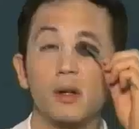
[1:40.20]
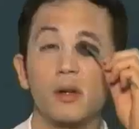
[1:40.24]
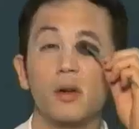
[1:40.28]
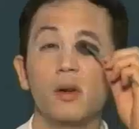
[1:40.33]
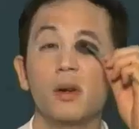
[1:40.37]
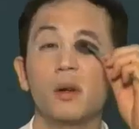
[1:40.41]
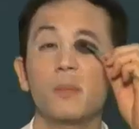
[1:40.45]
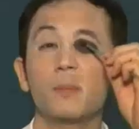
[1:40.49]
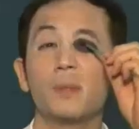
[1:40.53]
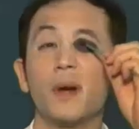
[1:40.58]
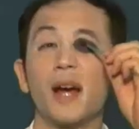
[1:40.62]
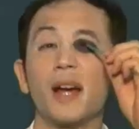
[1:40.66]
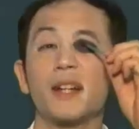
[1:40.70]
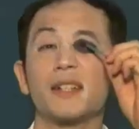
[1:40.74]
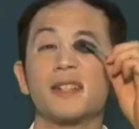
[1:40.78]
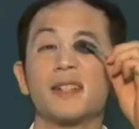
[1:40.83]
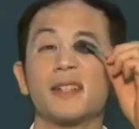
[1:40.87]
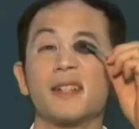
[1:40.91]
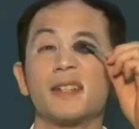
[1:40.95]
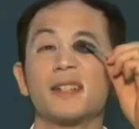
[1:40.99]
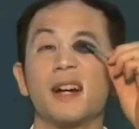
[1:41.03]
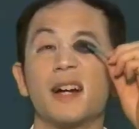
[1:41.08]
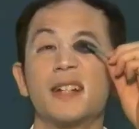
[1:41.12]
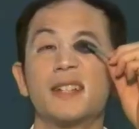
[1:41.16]
Going back to
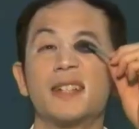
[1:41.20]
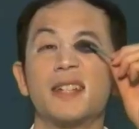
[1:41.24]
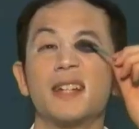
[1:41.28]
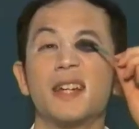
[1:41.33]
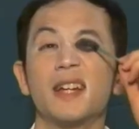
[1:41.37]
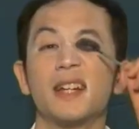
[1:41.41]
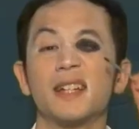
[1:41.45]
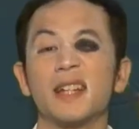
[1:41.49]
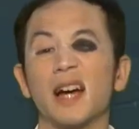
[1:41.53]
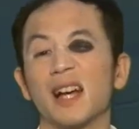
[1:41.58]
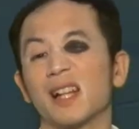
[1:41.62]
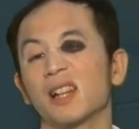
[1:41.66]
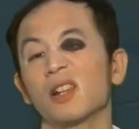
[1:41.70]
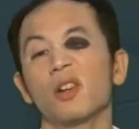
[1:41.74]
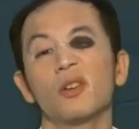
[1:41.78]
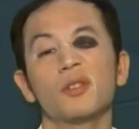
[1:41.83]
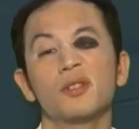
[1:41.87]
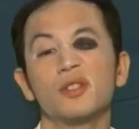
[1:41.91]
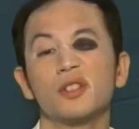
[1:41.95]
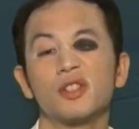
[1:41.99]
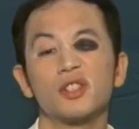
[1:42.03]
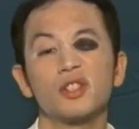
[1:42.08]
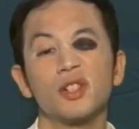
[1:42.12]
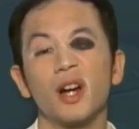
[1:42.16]
this idea that
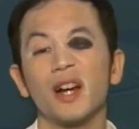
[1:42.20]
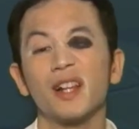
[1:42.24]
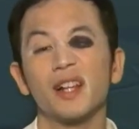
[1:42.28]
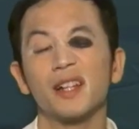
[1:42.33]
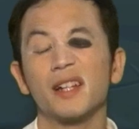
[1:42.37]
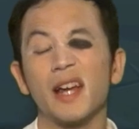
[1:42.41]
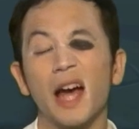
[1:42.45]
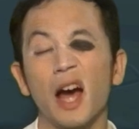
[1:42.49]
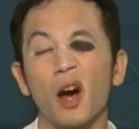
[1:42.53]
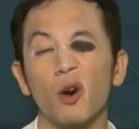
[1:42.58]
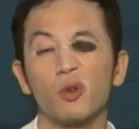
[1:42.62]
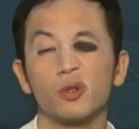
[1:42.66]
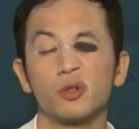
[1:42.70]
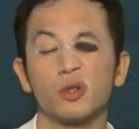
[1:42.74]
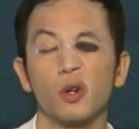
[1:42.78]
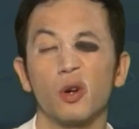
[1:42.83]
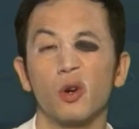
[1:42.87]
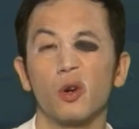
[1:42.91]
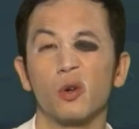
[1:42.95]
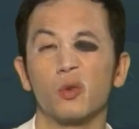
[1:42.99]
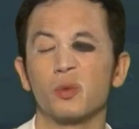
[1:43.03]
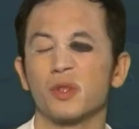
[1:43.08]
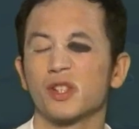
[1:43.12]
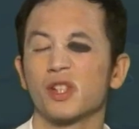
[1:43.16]
Lon's silent
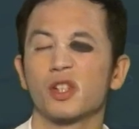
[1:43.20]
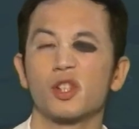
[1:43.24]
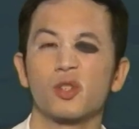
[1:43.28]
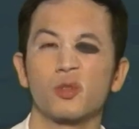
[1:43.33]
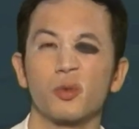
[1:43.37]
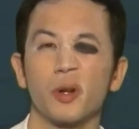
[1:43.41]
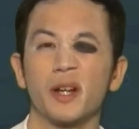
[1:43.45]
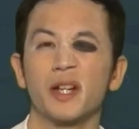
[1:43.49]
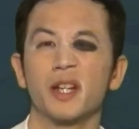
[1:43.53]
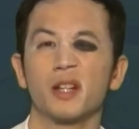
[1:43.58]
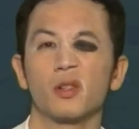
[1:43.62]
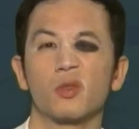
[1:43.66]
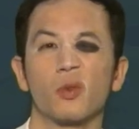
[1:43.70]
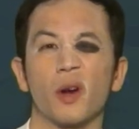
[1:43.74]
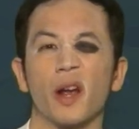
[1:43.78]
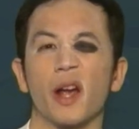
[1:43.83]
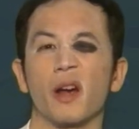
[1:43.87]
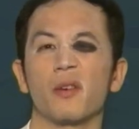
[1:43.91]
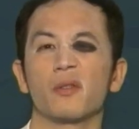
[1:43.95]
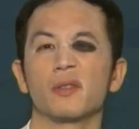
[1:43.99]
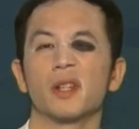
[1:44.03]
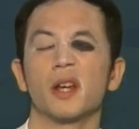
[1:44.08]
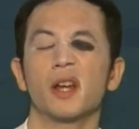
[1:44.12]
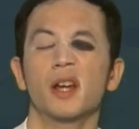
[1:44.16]
household was a training ground,
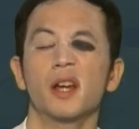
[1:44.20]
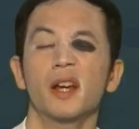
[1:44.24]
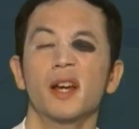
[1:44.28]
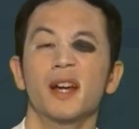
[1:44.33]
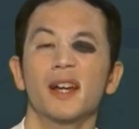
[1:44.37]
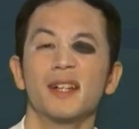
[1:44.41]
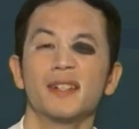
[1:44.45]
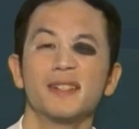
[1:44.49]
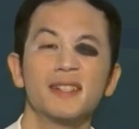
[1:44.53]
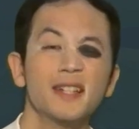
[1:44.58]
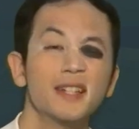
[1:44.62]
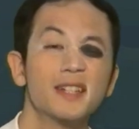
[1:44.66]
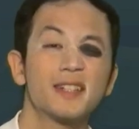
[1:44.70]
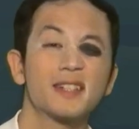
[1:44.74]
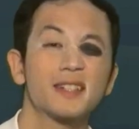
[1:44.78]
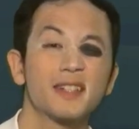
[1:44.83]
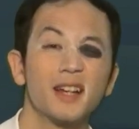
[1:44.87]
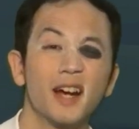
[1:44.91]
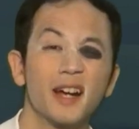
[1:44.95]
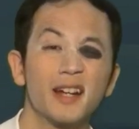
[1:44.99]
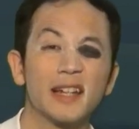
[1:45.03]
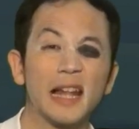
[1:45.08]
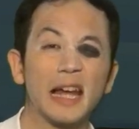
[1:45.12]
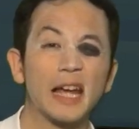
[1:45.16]
since
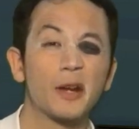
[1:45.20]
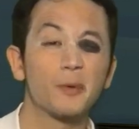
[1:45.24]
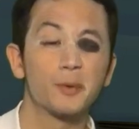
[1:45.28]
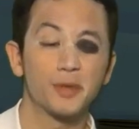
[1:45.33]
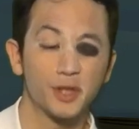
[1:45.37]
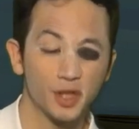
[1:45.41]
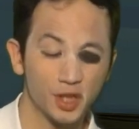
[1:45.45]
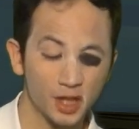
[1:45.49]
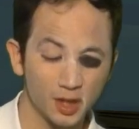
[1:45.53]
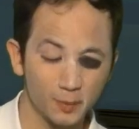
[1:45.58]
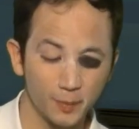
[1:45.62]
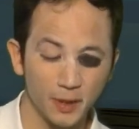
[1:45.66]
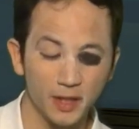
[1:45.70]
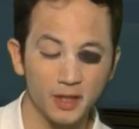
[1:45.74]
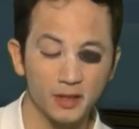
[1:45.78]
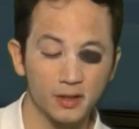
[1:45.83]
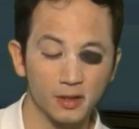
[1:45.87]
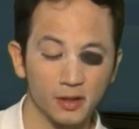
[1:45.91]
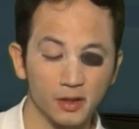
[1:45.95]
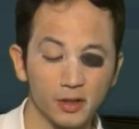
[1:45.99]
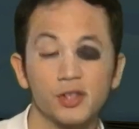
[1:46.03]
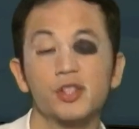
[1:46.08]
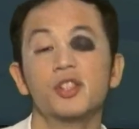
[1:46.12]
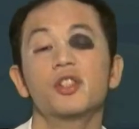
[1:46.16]
sign language is
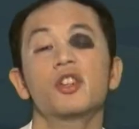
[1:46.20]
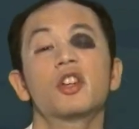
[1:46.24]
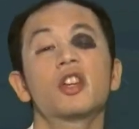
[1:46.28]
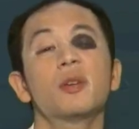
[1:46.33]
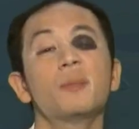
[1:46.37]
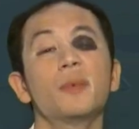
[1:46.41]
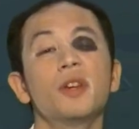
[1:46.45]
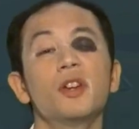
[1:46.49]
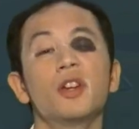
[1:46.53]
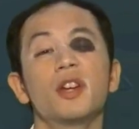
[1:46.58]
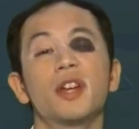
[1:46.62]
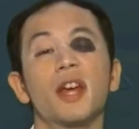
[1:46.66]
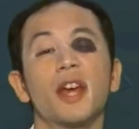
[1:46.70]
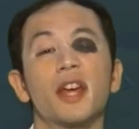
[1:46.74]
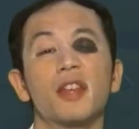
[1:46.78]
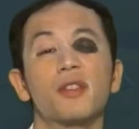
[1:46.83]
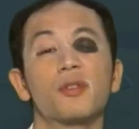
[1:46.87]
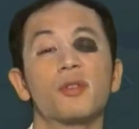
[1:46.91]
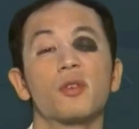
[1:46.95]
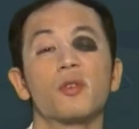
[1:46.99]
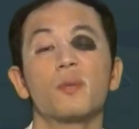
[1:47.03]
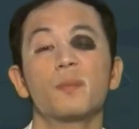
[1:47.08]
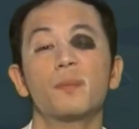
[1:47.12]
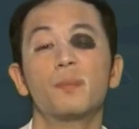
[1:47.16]
speechless, you communicate
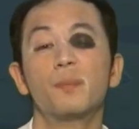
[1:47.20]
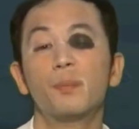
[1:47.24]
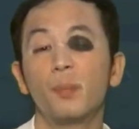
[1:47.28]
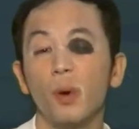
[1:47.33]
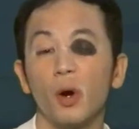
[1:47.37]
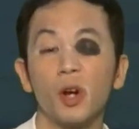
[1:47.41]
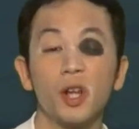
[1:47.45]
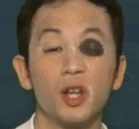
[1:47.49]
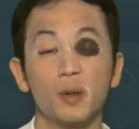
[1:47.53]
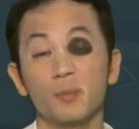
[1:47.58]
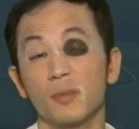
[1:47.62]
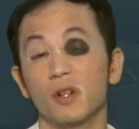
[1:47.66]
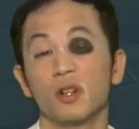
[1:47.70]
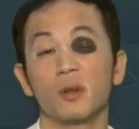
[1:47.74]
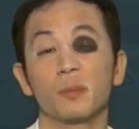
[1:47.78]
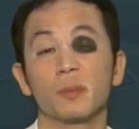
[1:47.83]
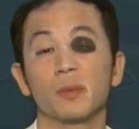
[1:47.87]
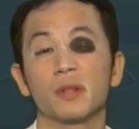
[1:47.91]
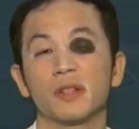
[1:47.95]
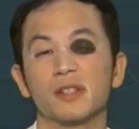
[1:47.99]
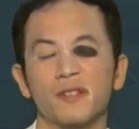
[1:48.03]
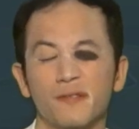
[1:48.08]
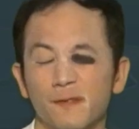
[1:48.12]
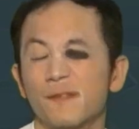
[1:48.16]
through body
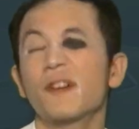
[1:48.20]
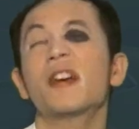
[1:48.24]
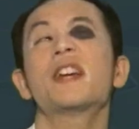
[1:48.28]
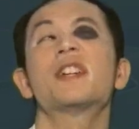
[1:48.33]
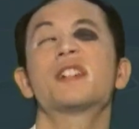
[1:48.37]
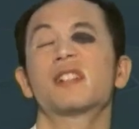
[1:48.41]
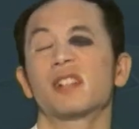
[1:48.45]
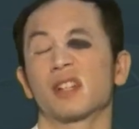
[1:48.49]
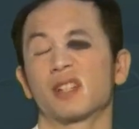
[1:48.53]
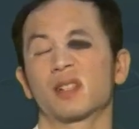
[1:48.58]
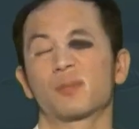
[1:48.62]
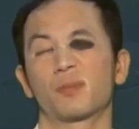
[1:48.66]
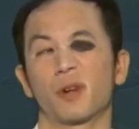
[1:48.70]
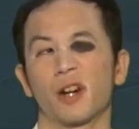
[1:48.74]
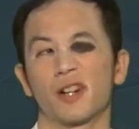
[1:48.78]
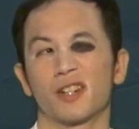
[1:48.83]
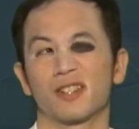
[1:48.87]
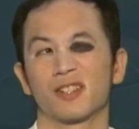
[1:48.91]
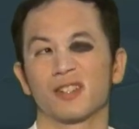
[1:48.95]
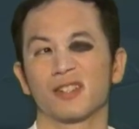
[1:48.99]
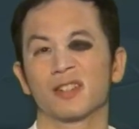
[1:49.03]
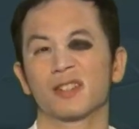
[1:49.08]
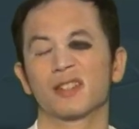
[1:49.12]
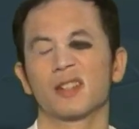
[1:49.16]
movements and facial
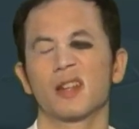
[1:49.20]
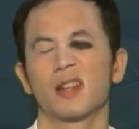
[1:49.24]
expressions.